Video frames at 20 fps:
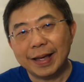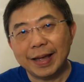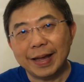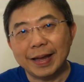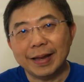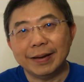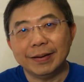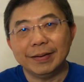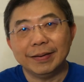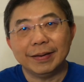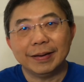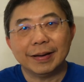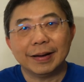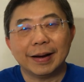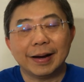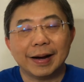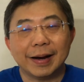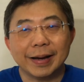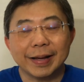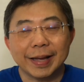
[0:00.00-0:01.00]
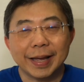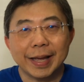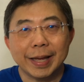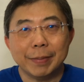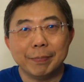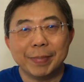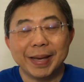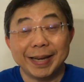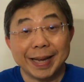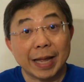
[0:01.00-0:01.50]
and I
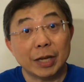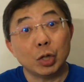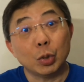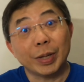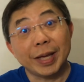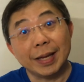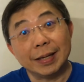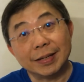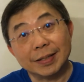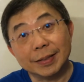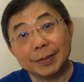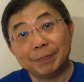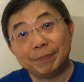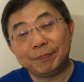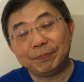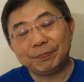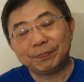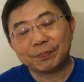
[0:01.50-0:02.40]
am an educator.